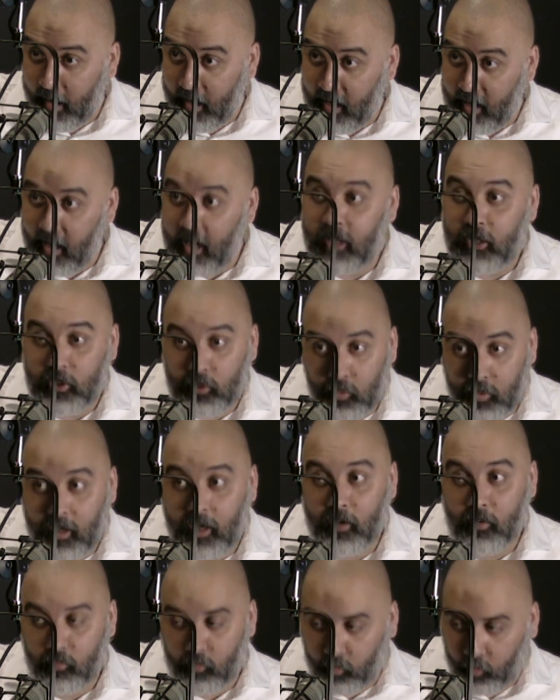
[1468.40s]
and you
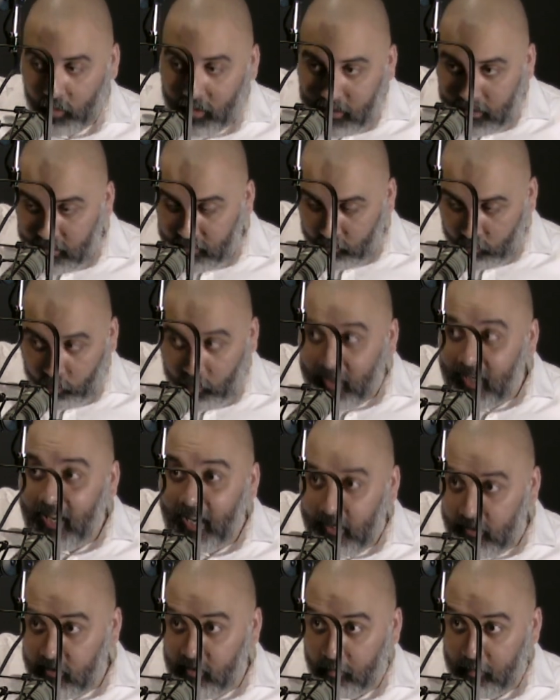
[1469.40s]
can
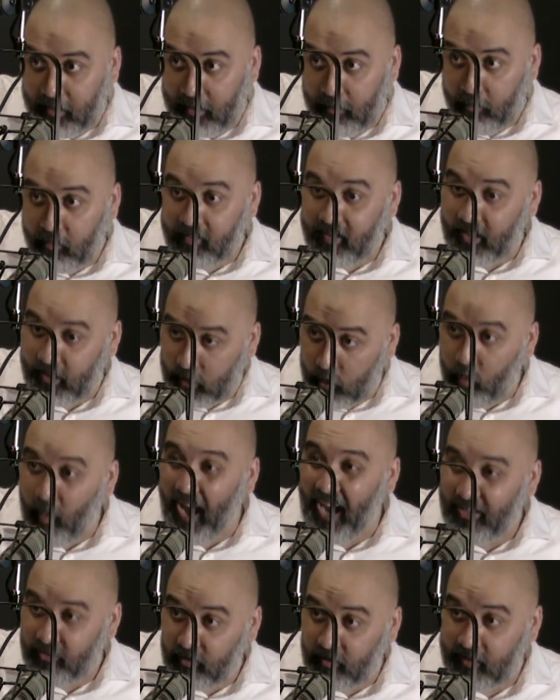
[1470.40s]
relay to people that you
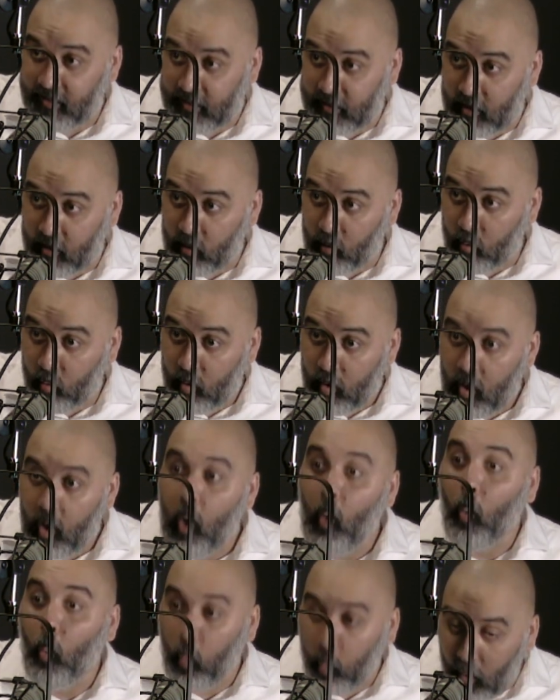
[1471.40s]
actually know
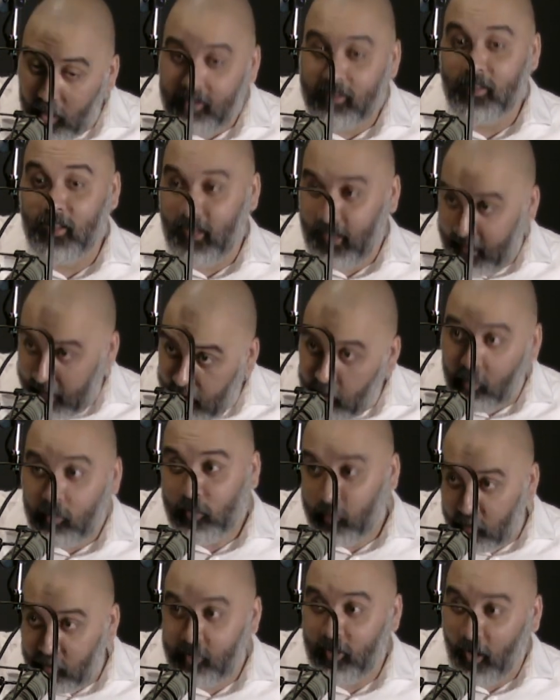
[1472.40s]
what the hell
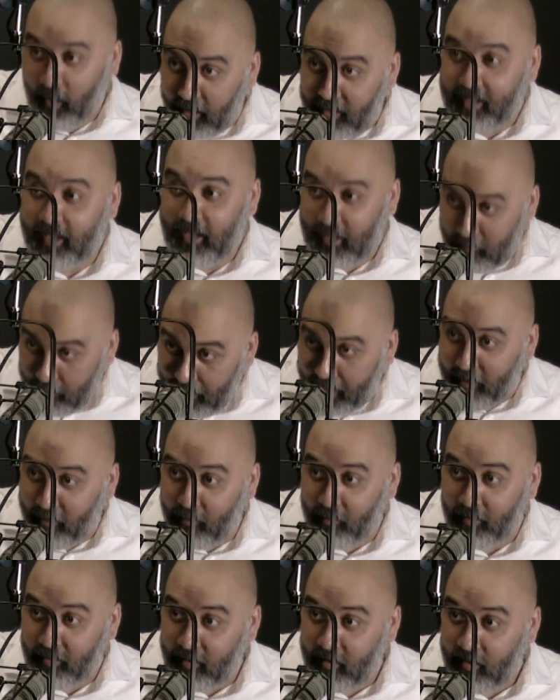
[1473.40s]
you're talking
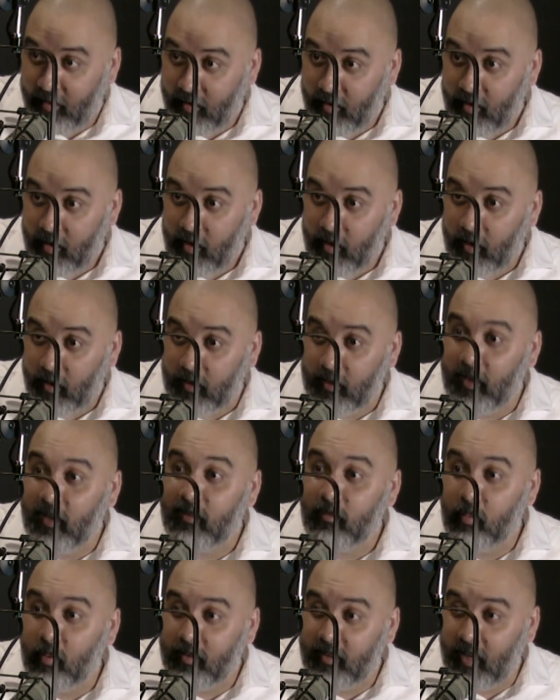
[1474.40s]
about,
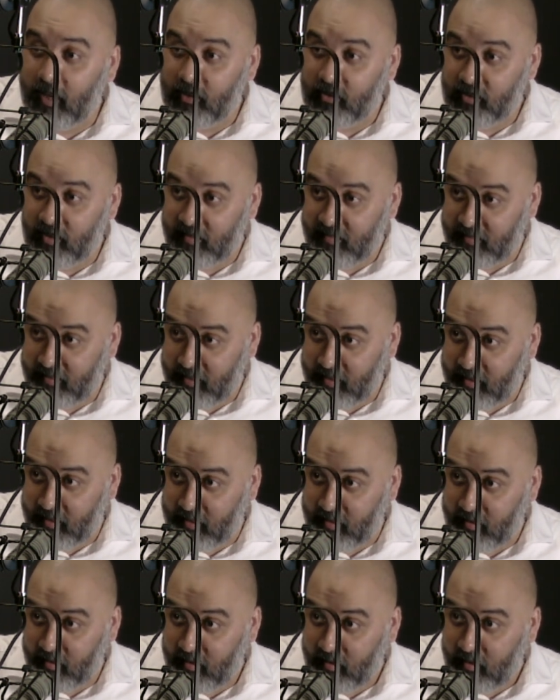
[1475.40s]
guess what they just
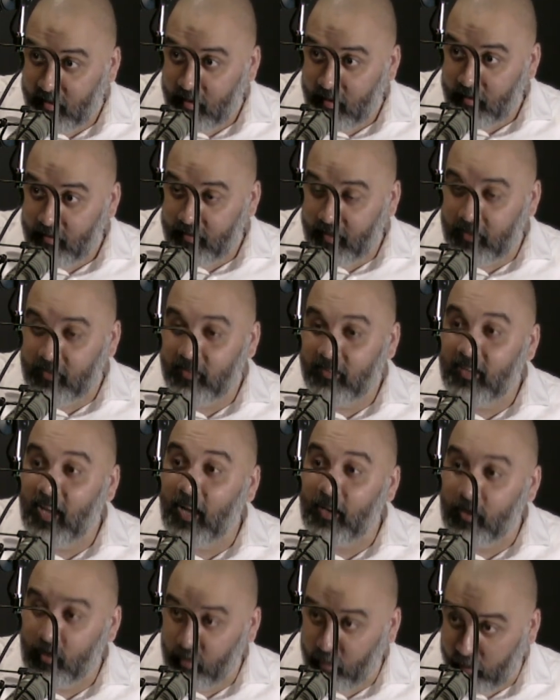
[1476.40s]
did? They just got
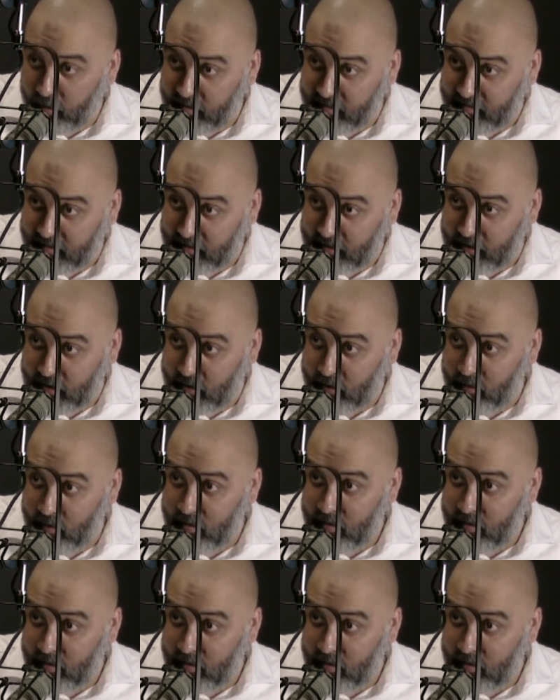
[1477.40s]
to trust in you.